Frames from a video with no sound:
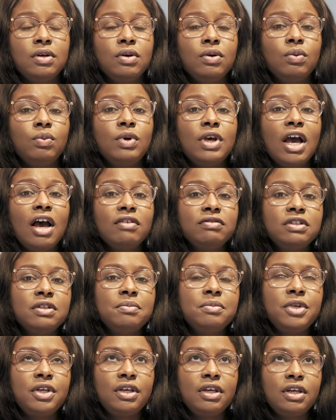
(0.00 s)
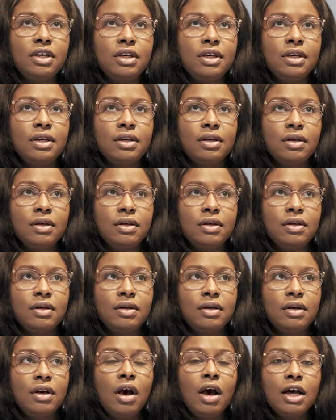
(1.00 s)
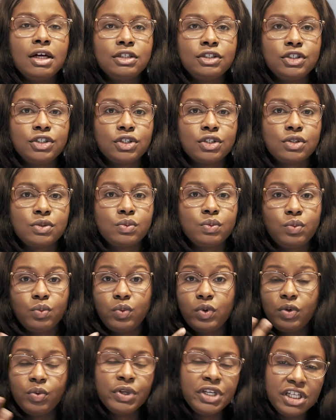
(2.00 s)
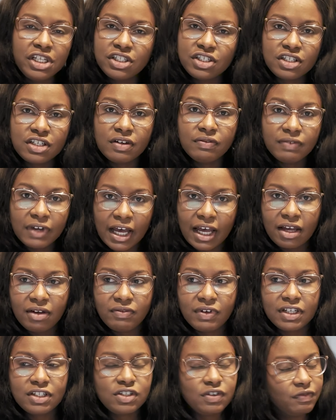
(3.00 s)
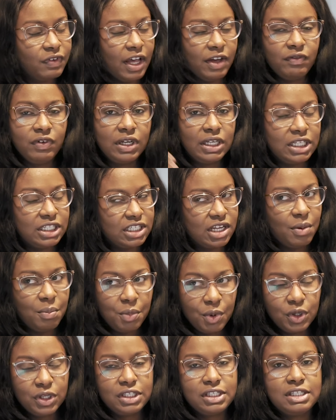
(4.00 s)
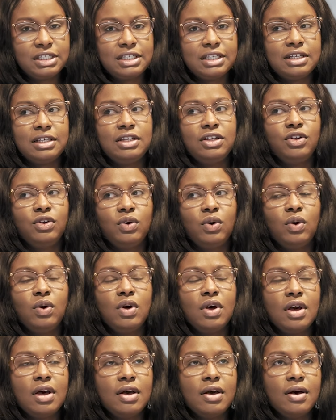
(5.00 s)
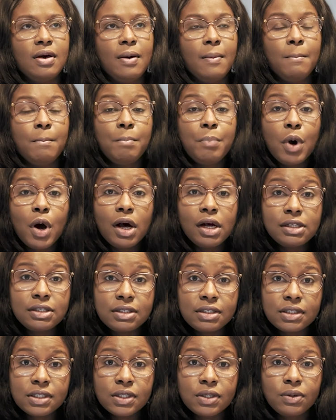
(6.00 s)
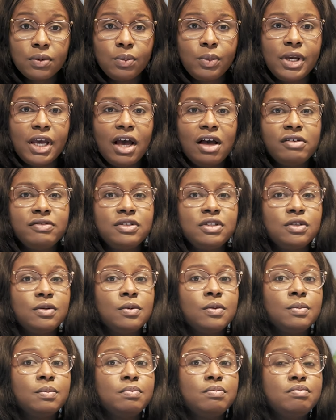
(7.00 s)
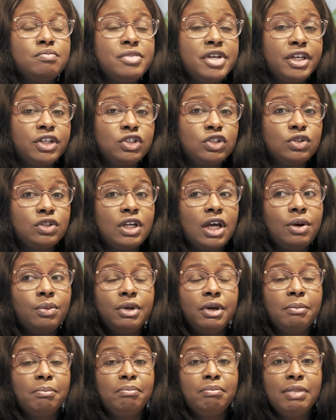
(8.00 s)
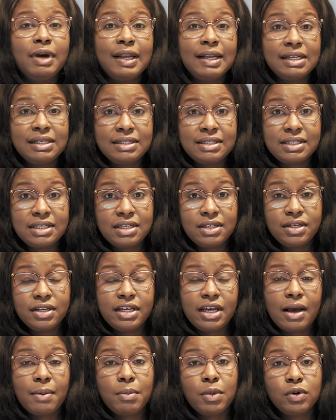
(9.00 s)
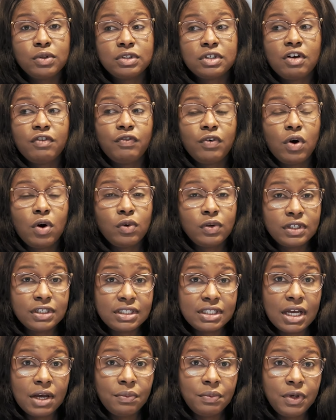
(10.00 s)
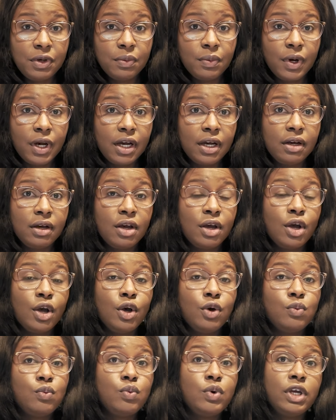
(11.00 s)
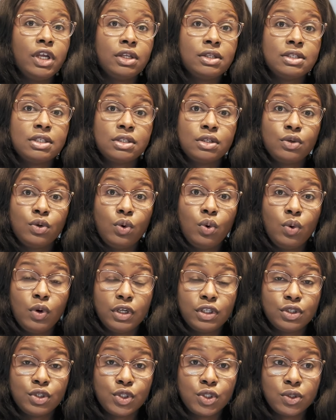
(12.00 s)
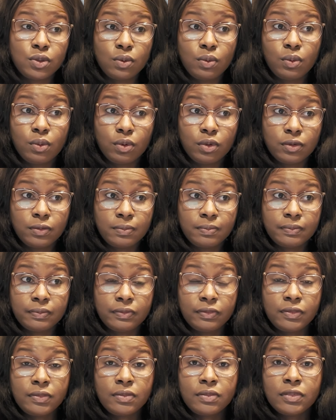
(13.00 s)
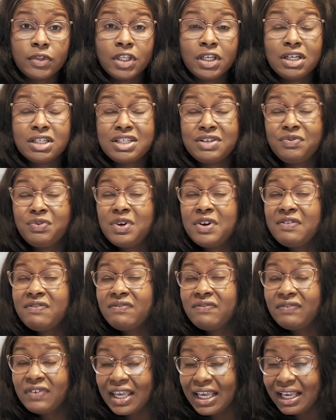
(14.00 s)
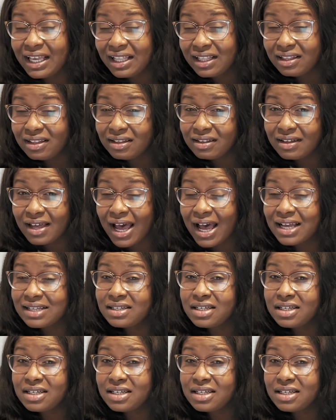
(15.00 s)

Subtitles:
we have to be conscious. We need to survive, and survival is a must, you know. But we have to make sure that we're balancing the amount of hours that we work with going to school. Because if we fail as